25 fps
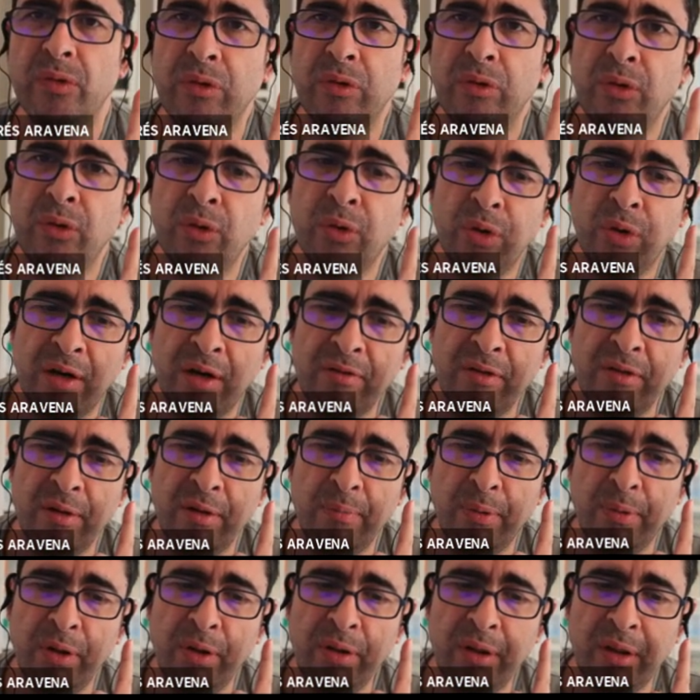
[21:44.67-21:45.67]
you have the
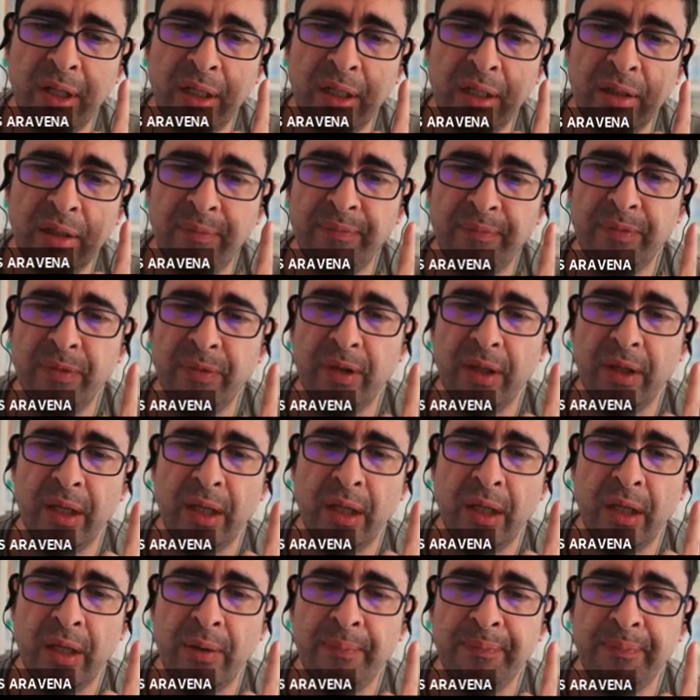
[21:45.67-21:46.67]
point that
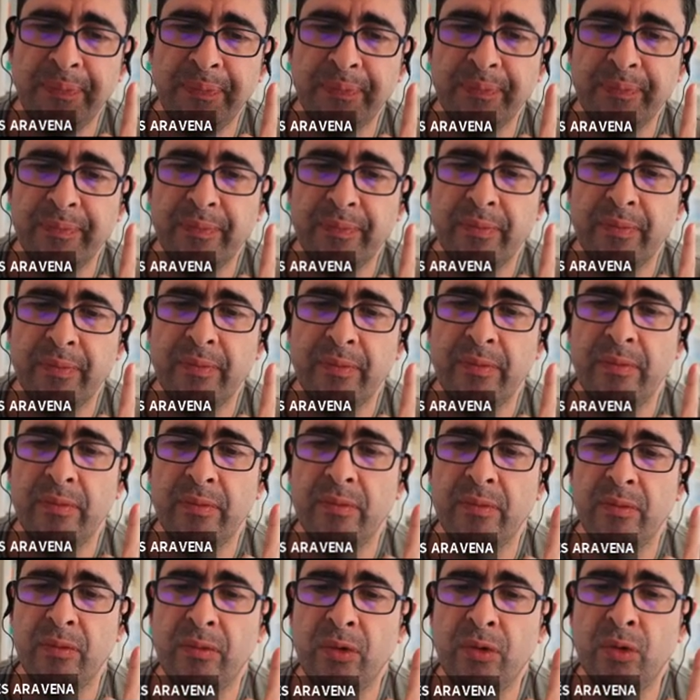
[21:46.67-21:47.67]

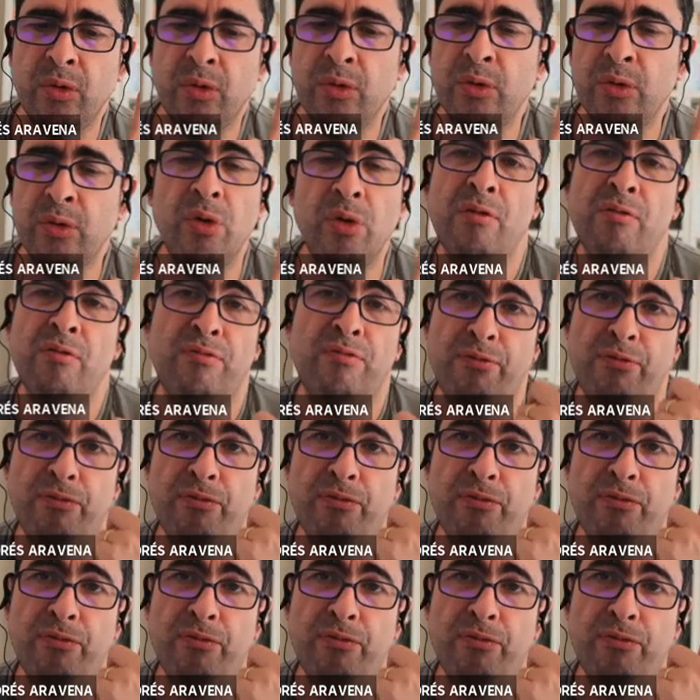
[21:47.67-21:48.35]
you have